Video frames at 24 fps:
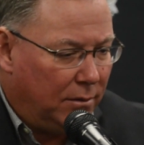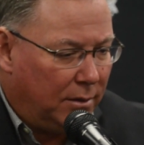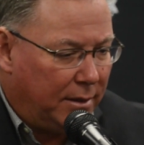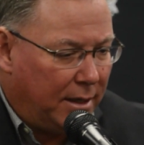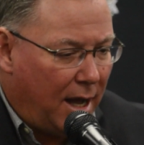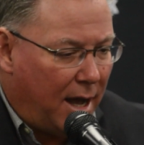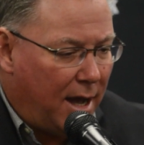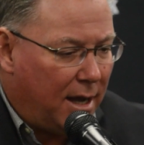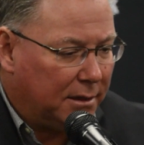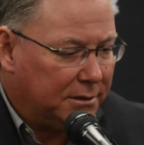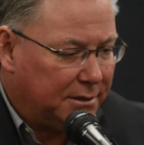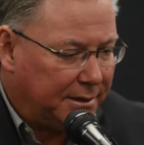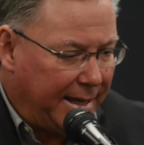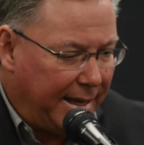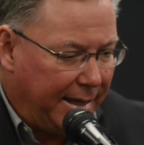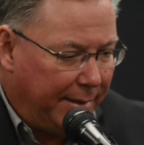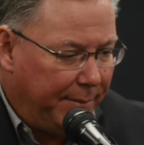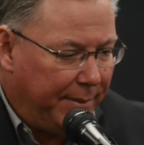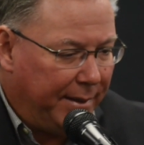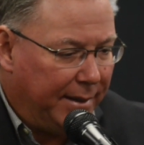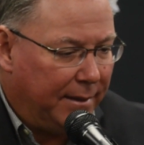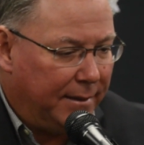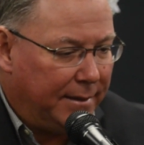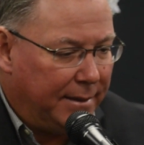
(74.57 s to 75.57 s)
Cox
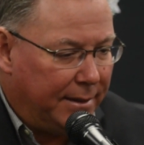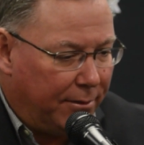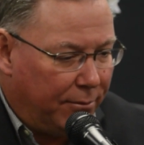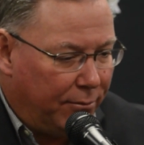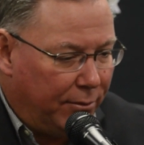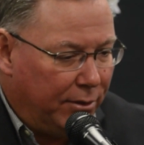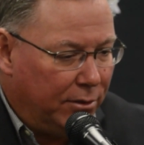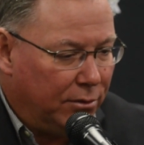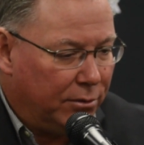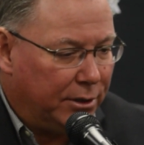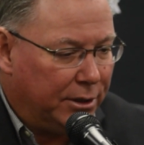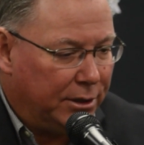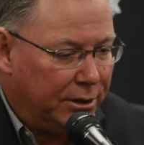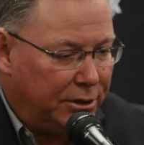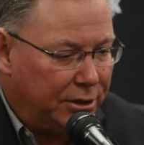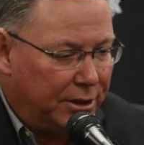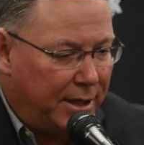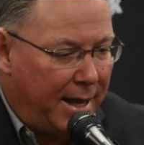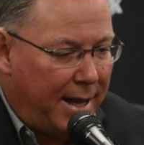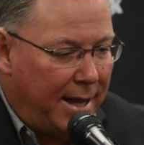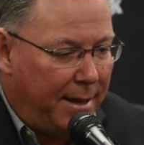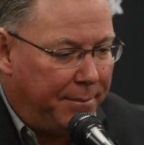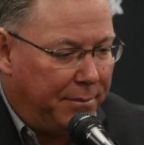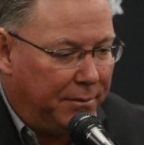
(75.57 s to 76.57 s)
came in and did a real good
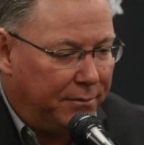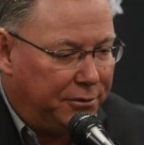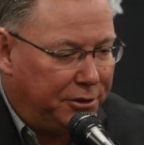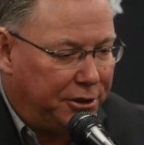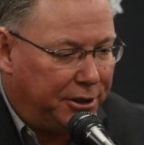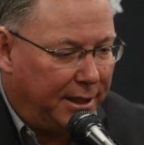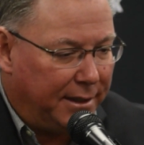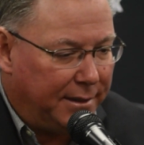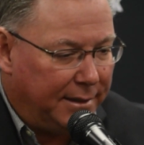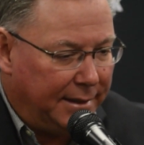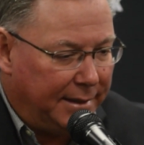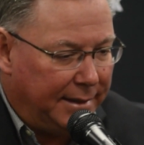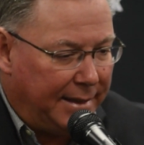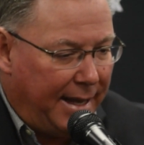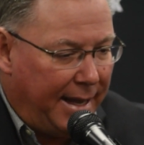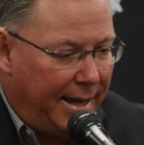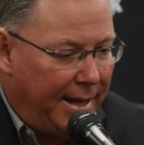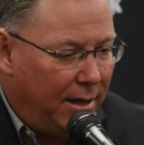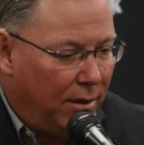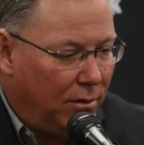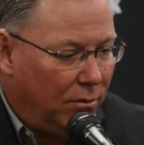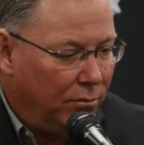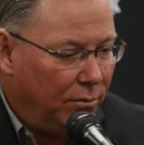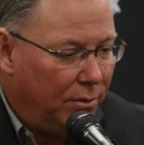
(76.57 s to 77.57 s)
job of shutting it
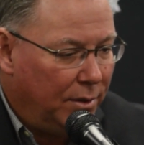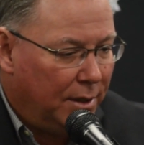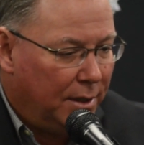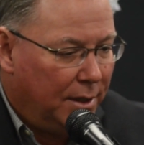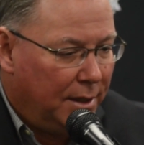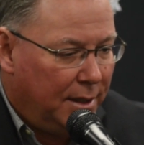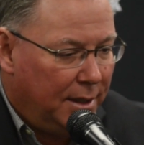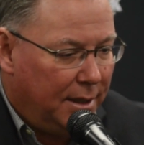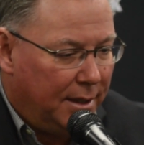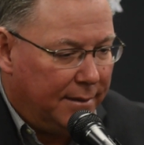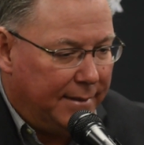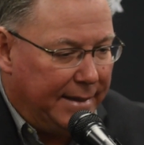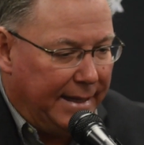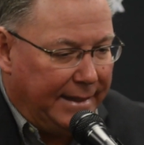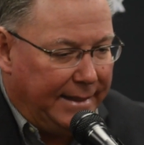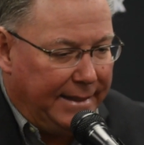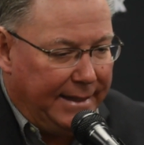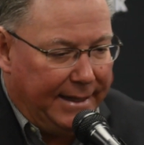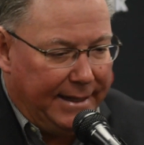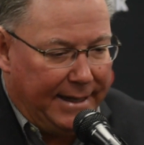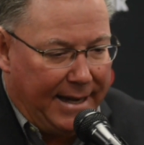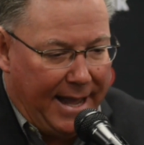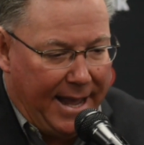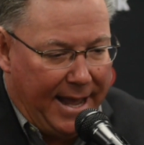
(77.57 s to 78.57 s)
down. They
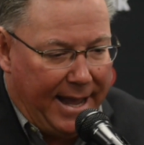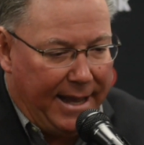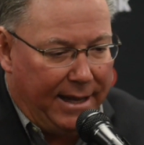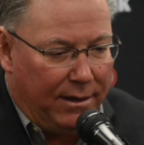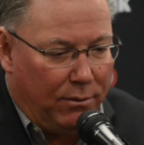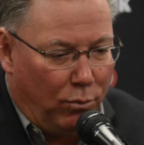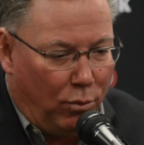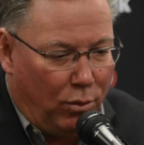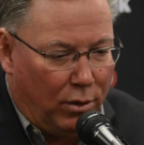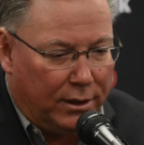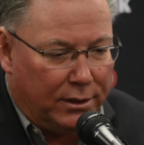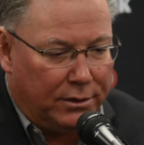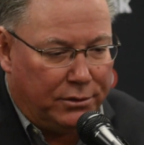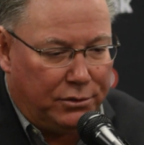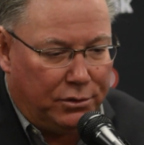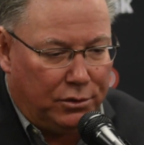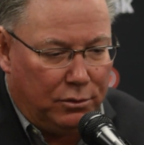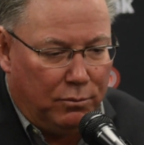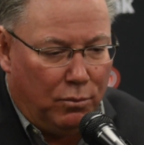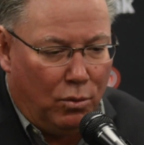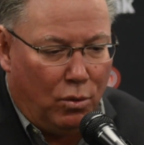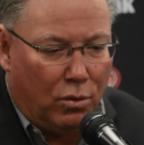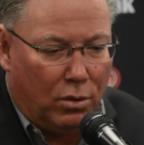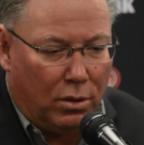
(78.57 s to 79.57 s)
did add one or
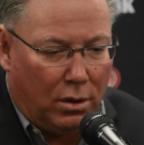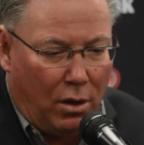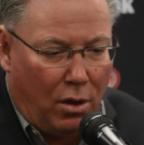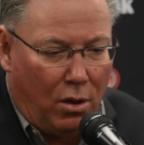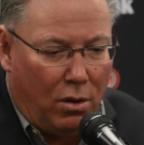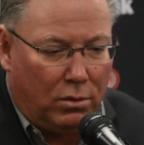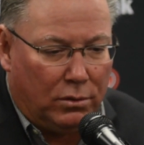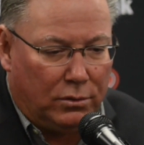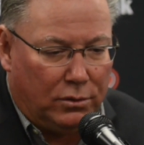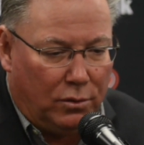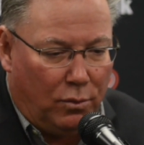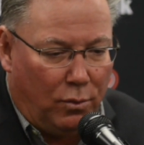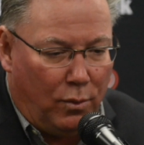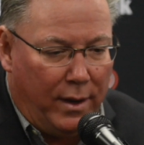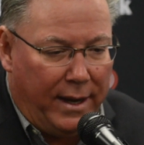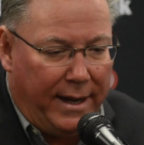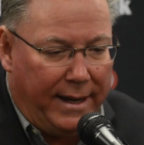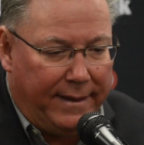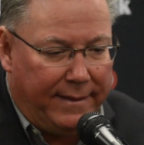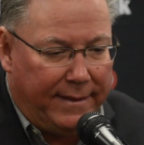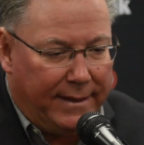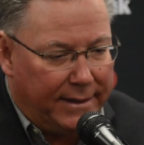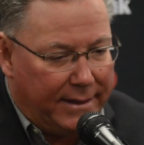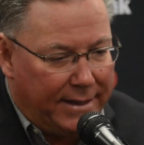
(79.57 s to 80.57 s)
two more along the
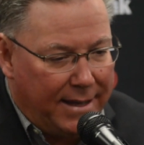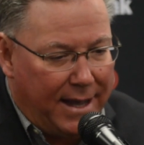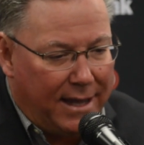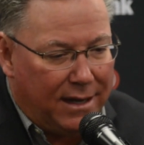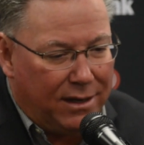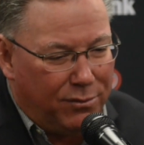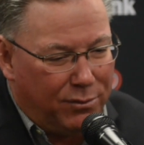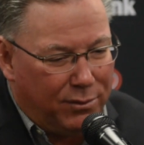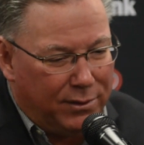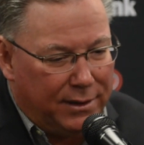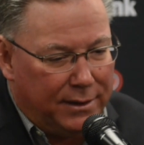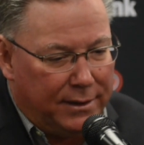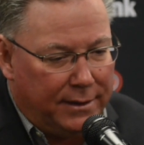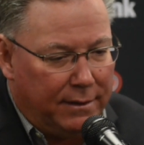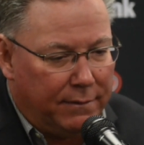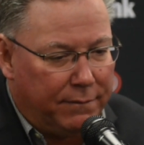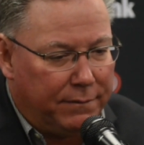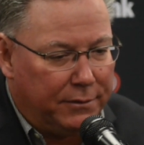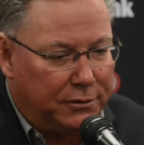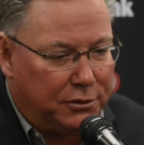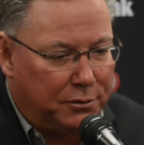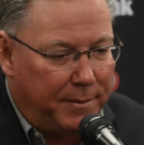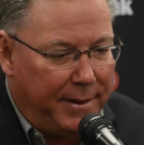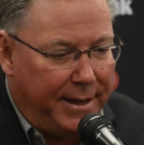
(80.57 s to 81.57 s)
way that kind of were the
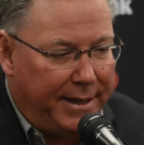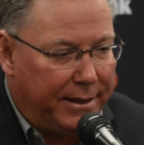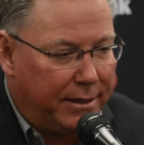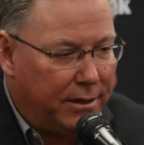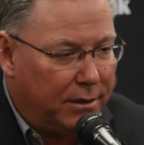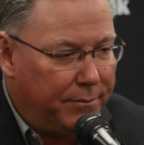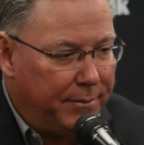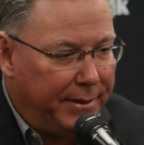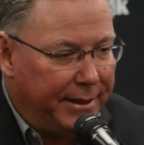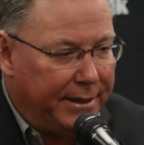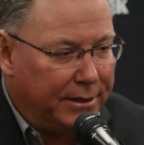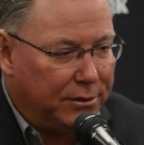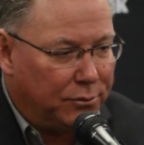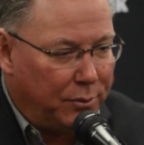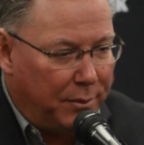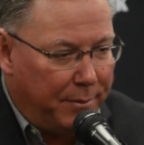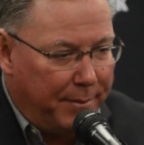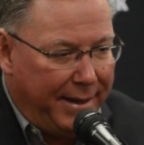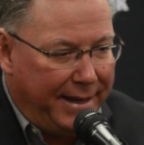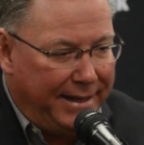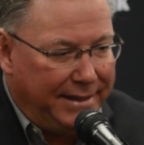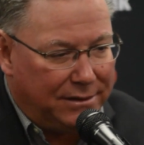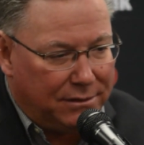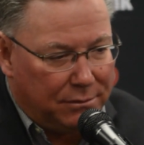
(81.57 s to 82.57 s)
difference maker because we
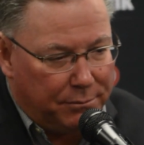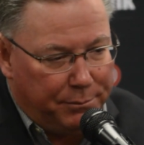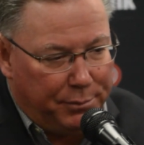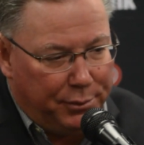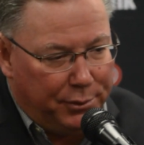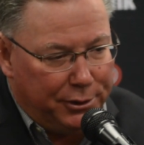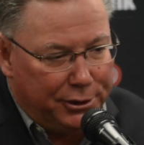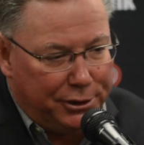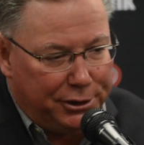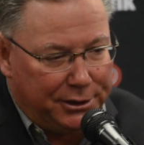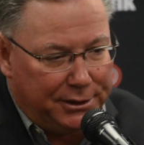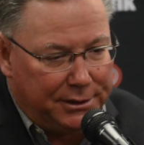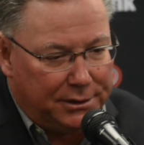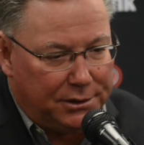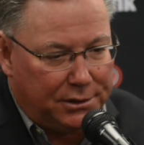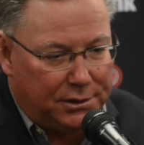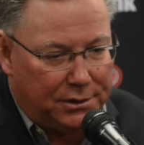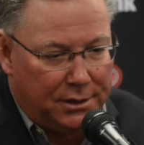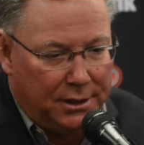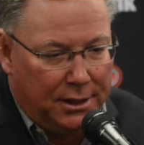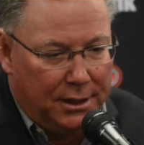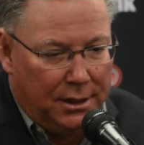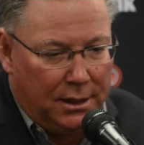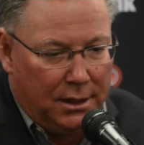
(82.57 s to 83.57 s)
made some pushes
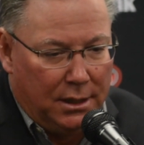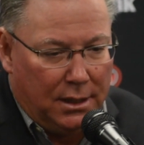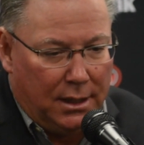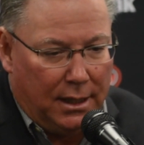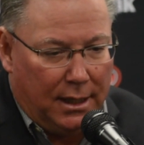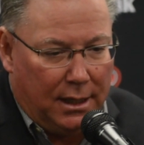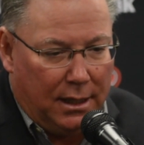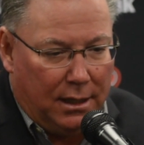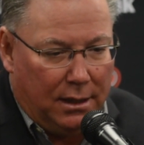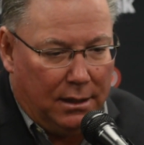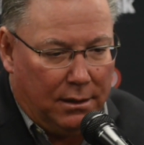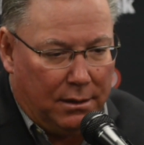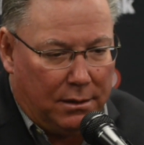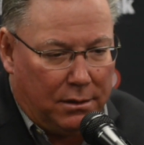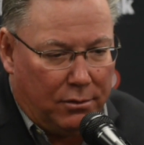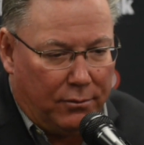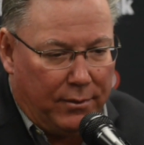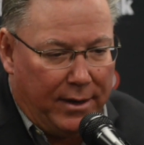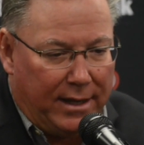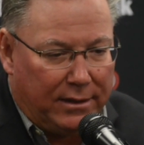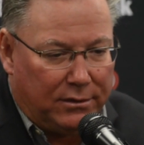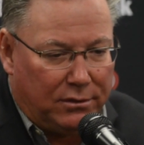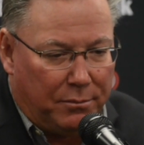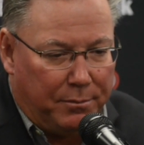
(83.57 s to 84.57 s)
throughout
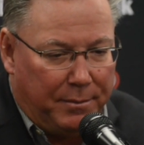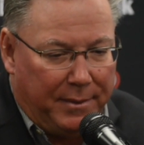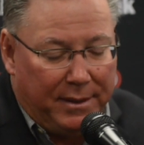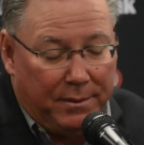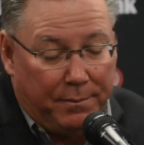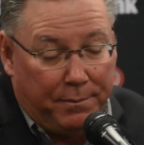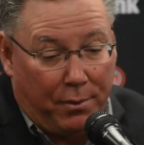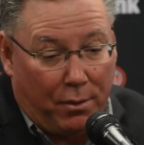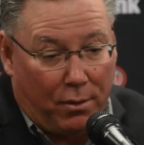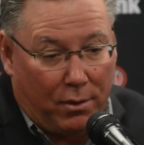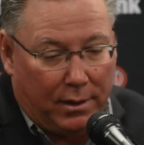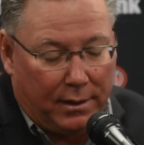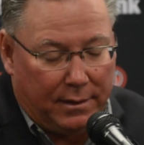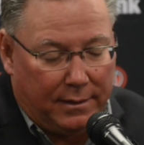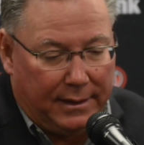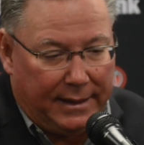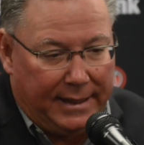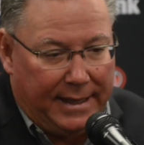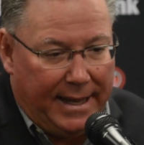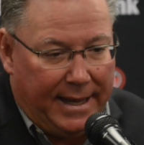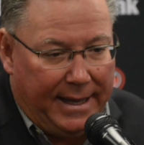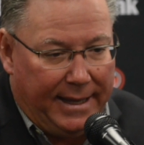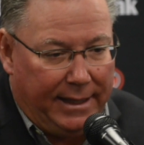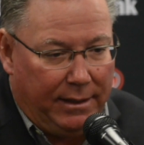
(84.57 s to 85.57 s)
the mid part of the
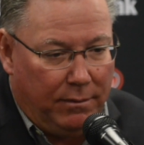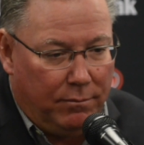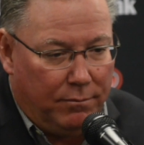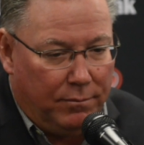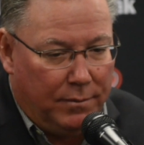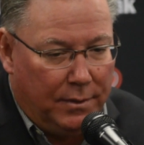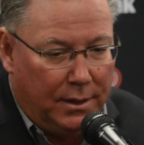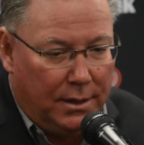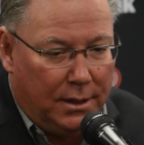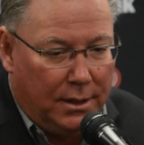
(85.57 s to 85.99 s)
game.